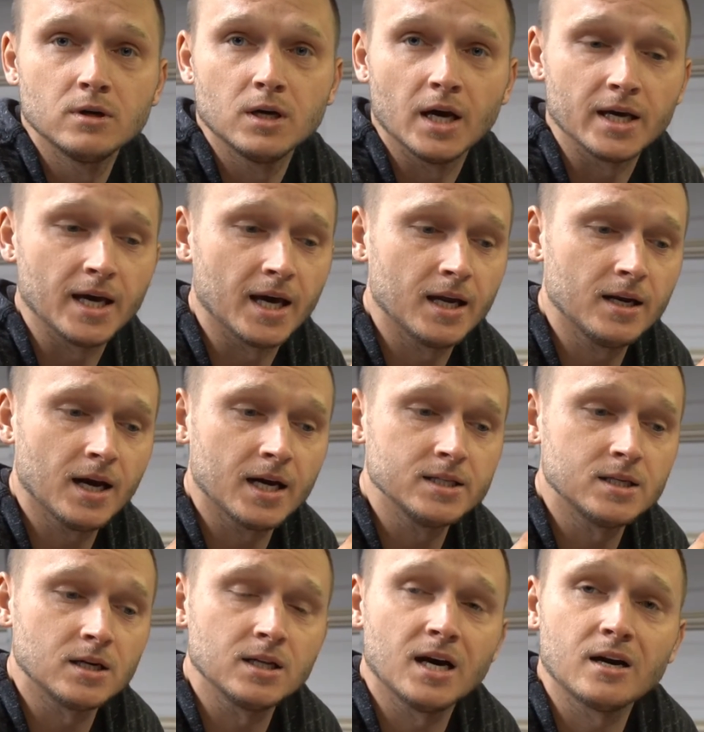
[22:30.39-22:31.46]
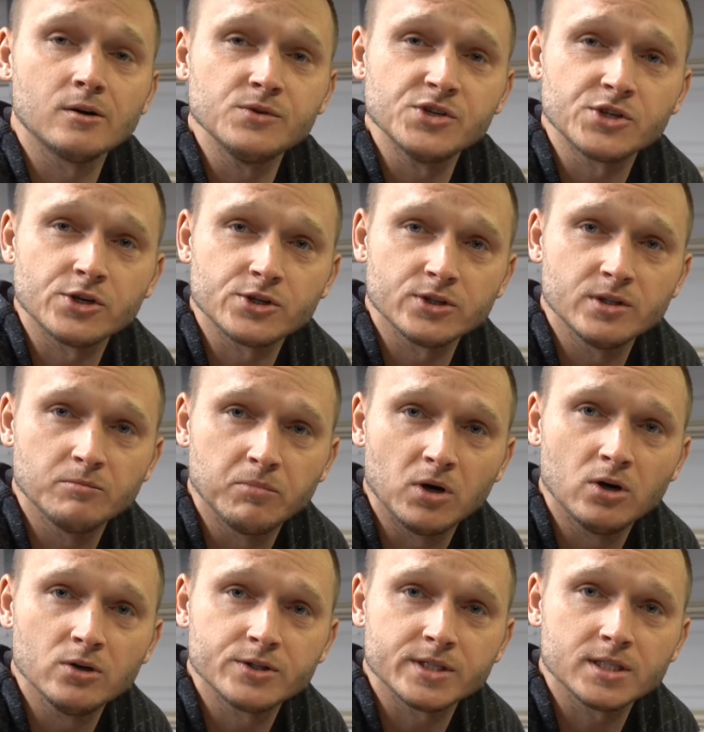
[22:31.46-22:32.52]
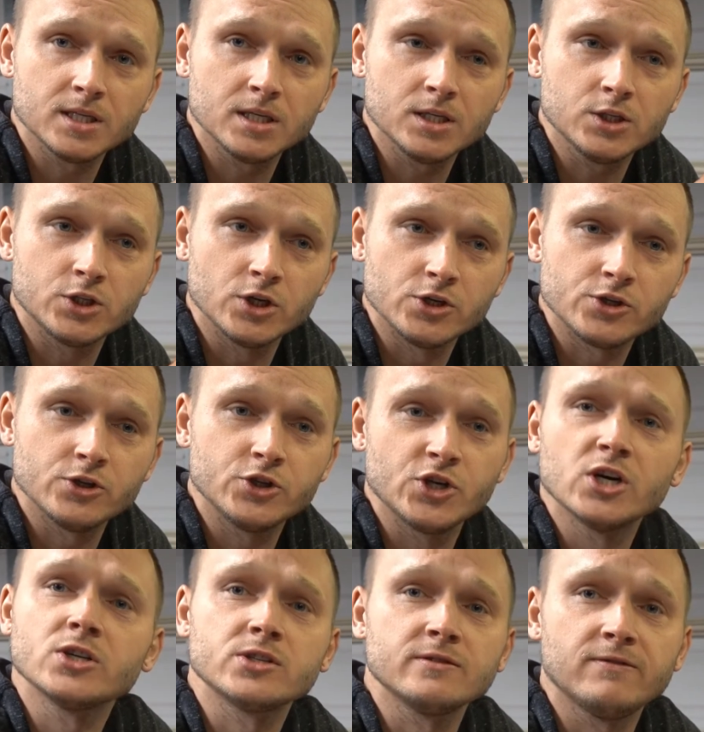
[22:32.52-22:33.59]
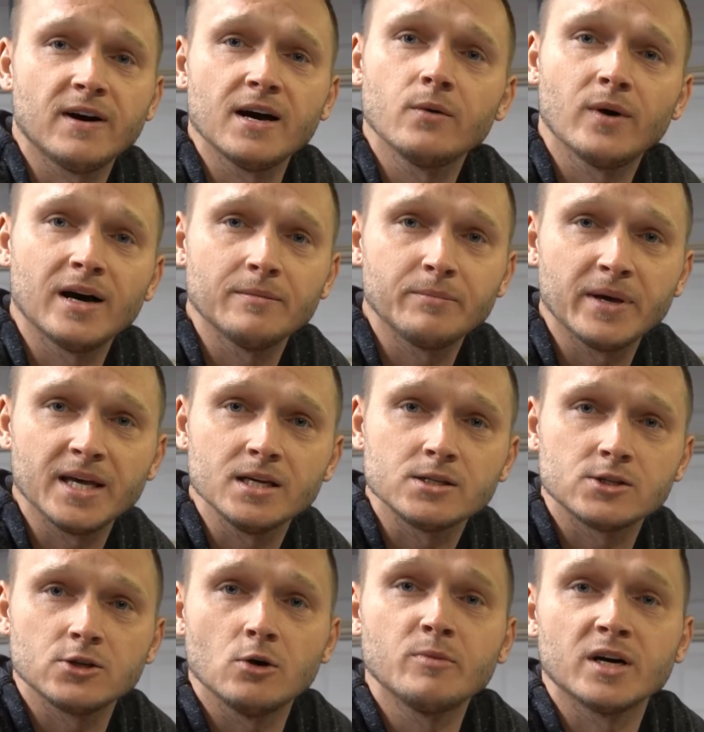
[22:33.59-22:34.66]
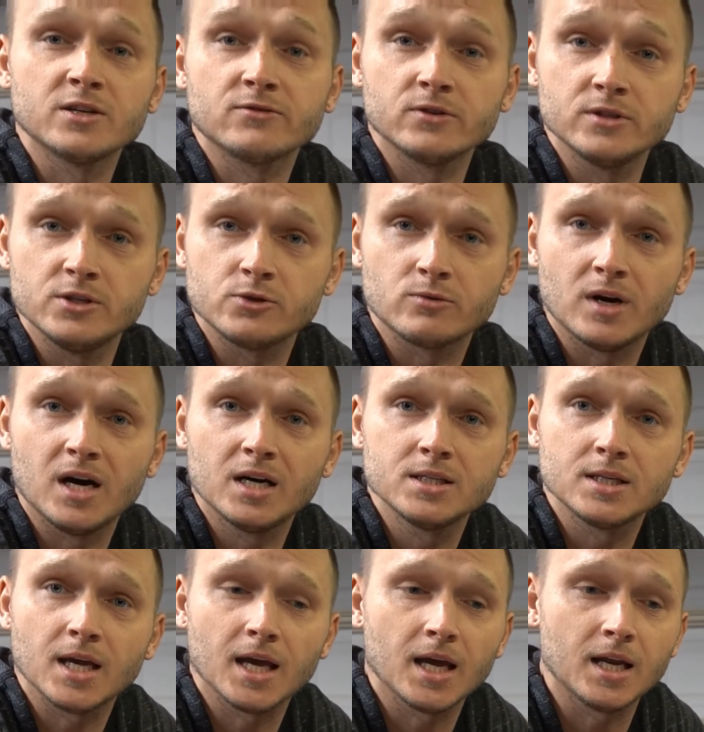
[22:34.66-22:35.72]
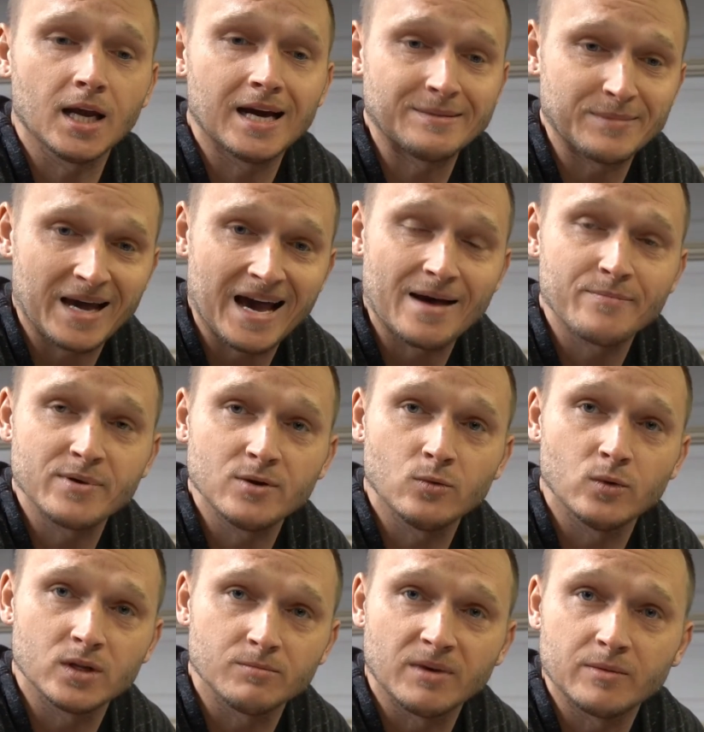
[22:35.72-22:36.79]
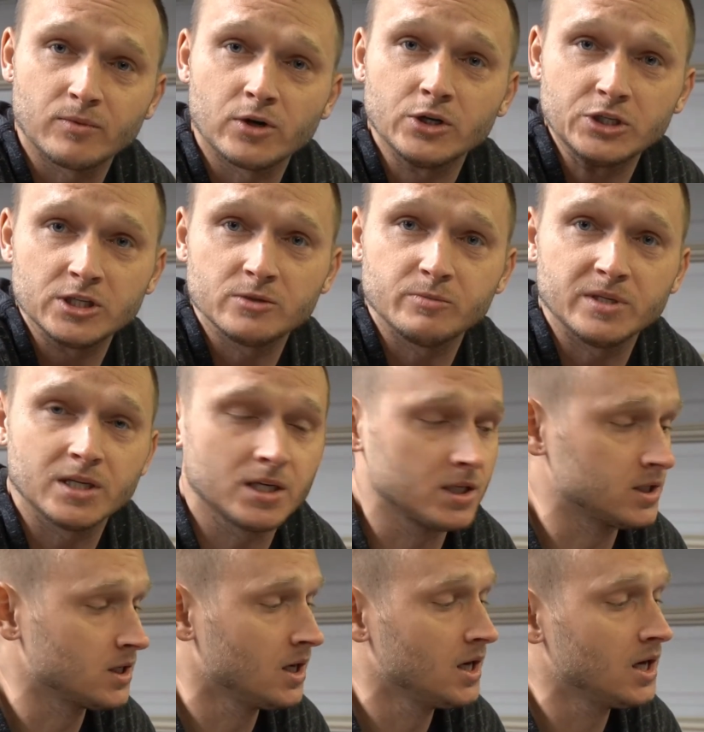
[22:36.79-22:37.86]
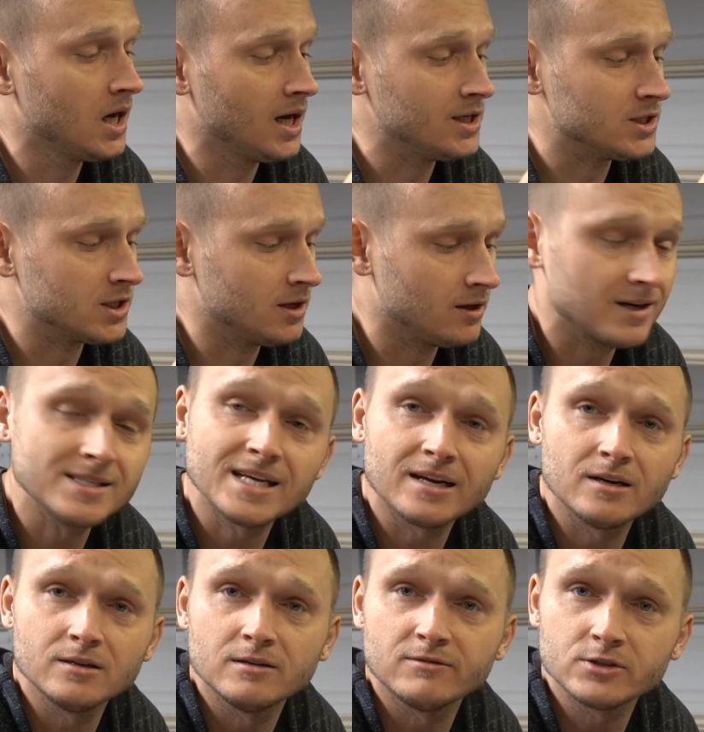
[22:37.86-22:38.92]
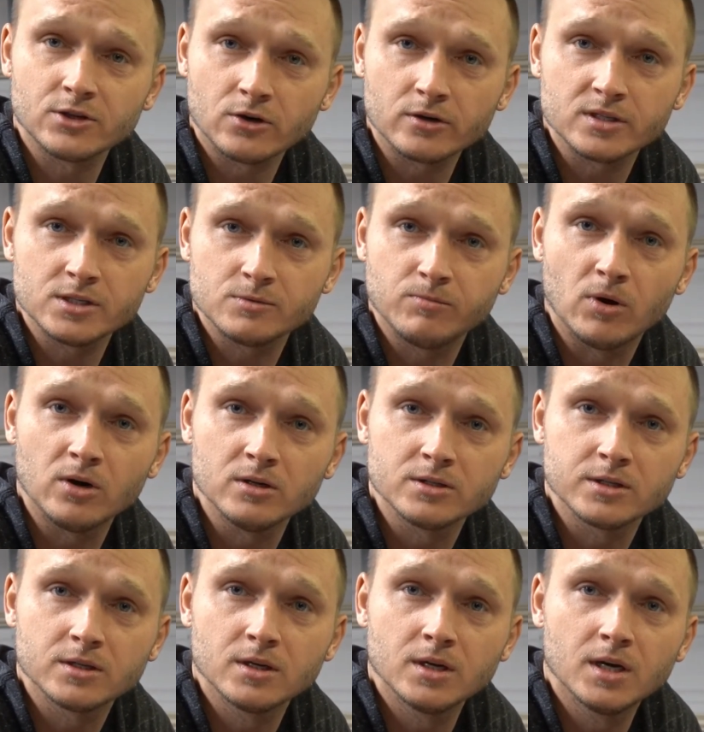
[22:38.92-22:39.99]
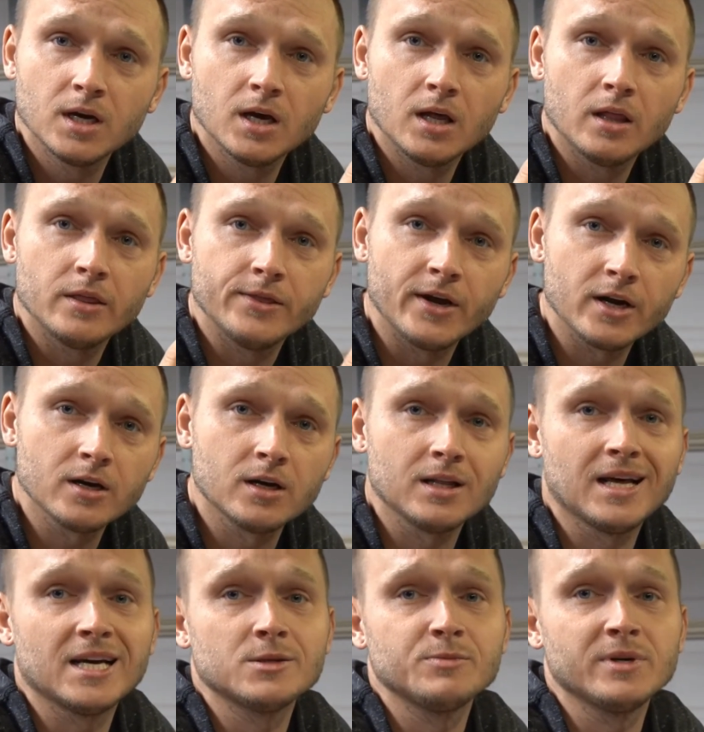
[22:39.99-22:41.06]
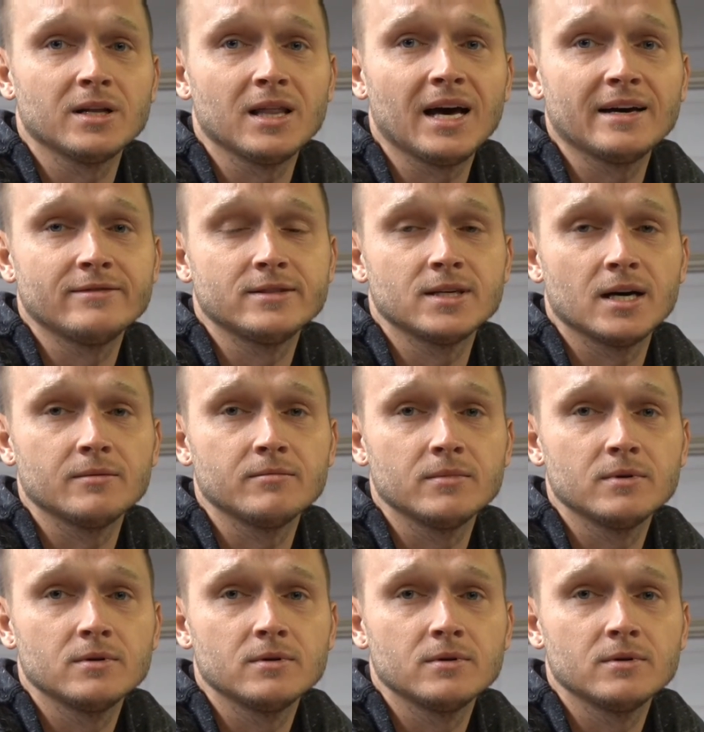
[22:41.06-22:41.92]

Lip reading: Again, I did a lot of research on the bolts just to justify why I'm paying so much for these rods, and I'm happy with my purchase because as long as I don't over torque these bolts, they're gonna last me a lifetime,